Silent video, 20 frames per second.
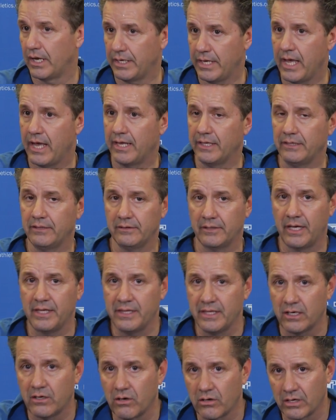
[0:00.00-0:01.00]
Yeah, I
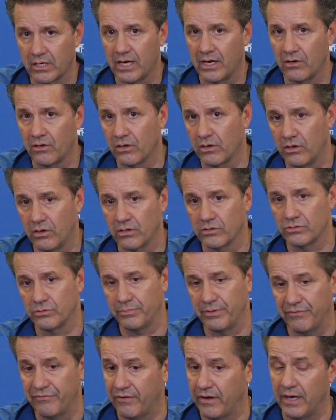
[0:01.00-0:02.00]
think our guards will
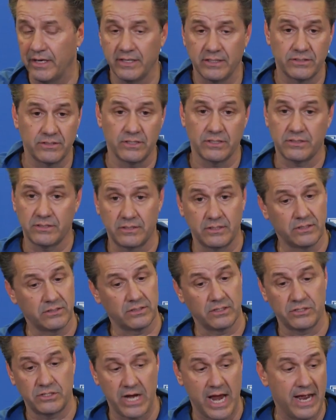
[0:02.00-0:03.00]
be fine. It's just,
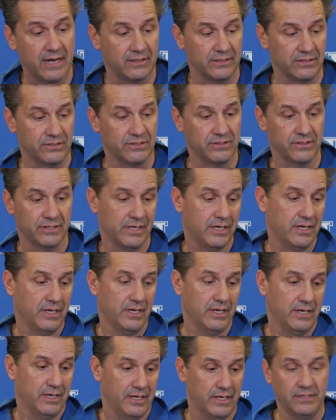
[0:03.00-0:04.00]
it's a challenge.
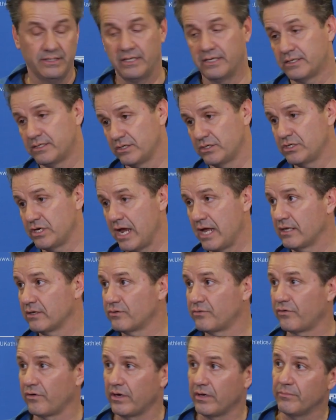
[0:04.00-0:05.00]
And then it's a
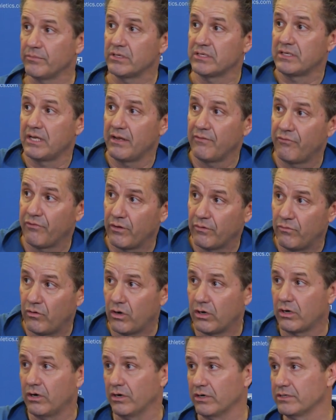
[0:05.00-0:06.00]
challenge for him to stay in front of
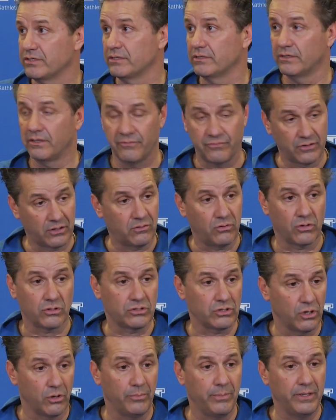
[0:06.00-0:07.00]
our guards if the
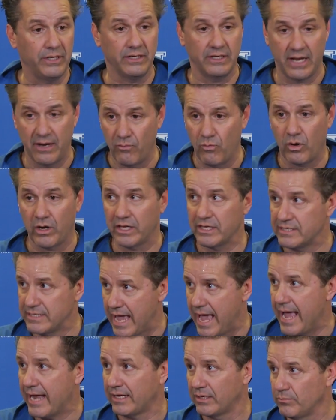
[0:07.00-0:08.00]
court's open and they want to
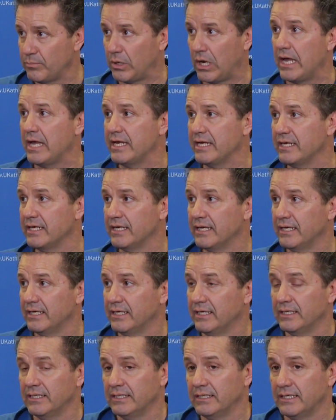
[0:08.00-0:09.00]
attack and play.
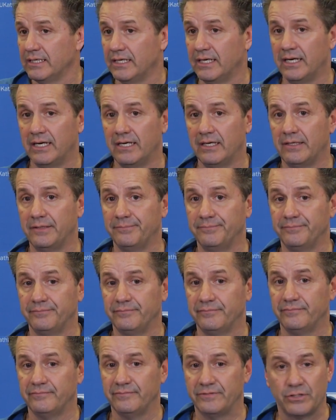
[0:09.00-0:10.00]

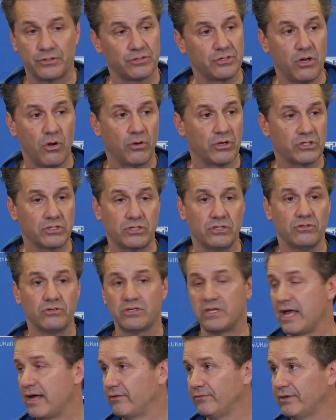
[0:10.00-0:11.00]
There's no
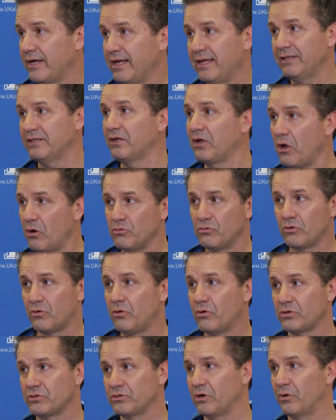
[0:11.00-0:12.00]
excuse now. The
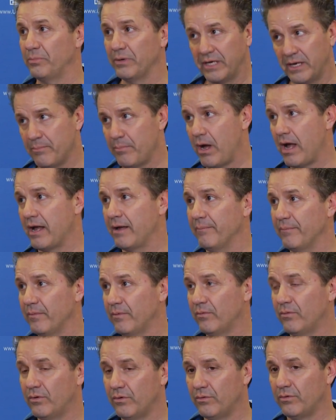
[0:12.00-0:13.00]
court's open. Get by him.
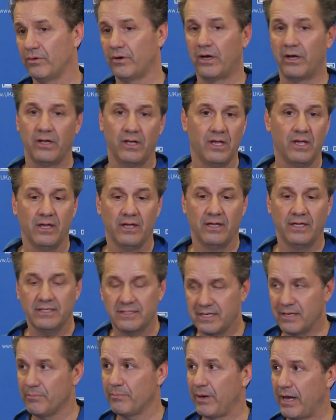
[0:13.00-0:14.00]
Well,
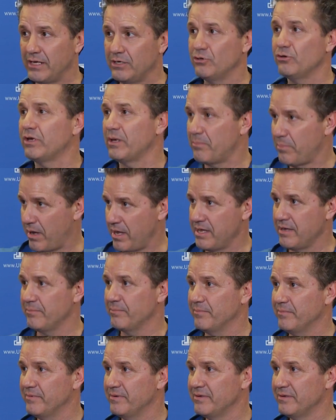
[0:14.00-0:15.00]
he's getting by you. Get by him.